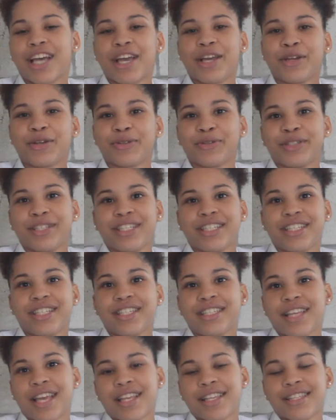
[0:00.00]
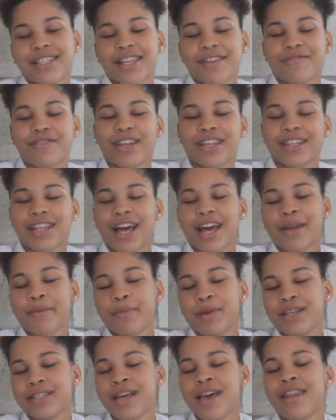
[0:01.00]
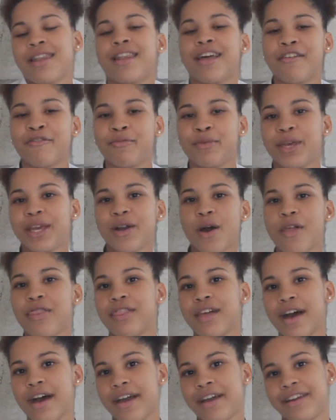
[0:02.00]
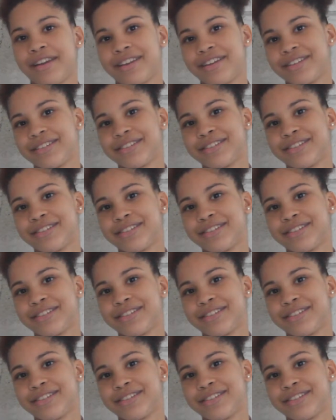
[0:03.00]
daiquiris and stuff like that, because I love being on the island.